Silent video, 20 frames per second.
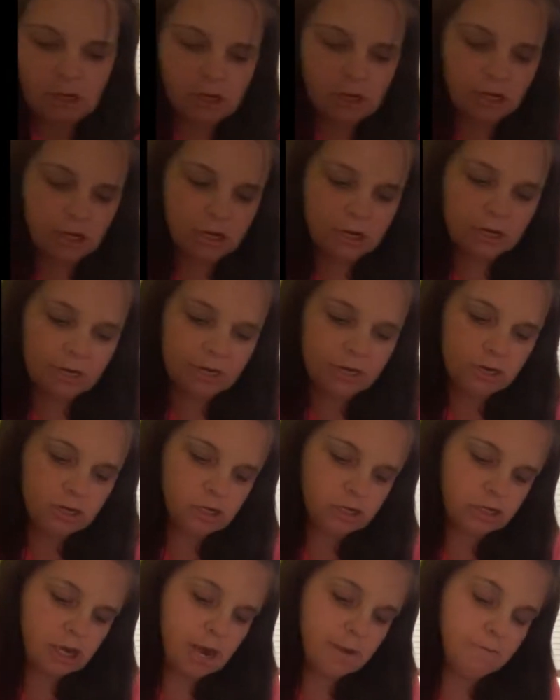your glitter is
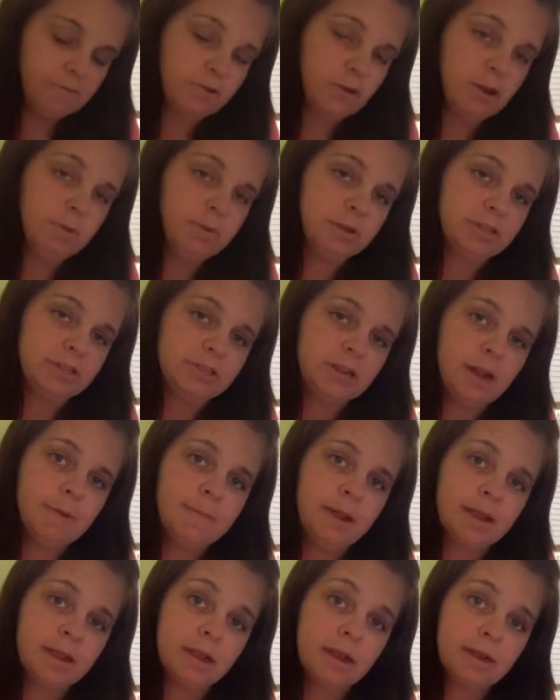dry before you put the top
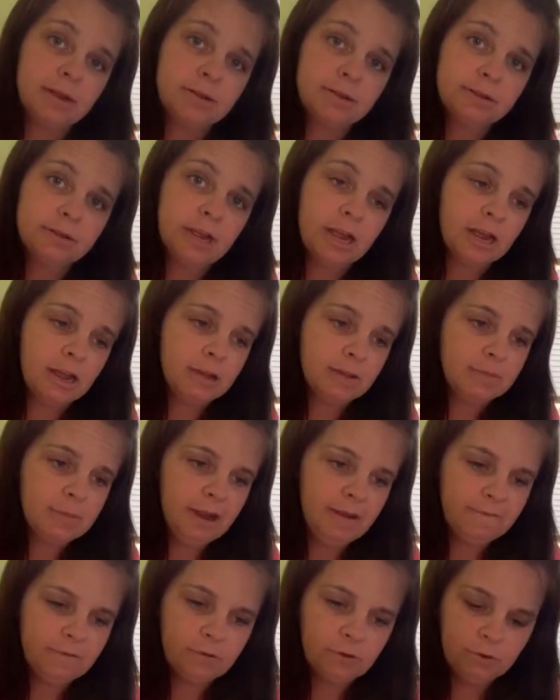back on.
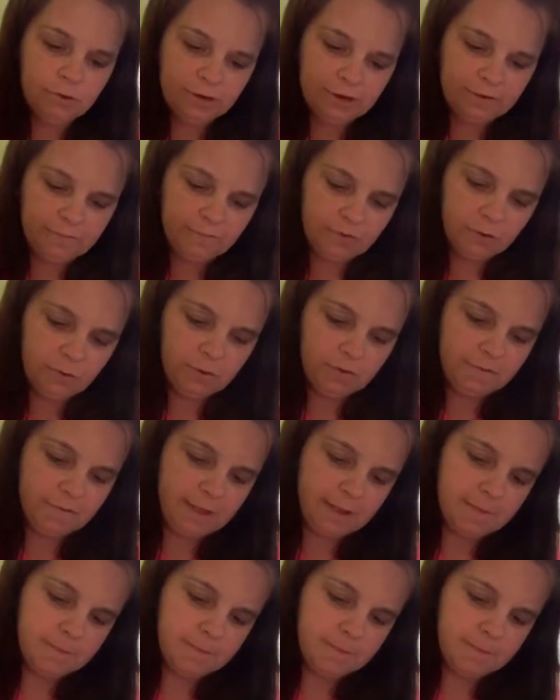I've ruined a few of them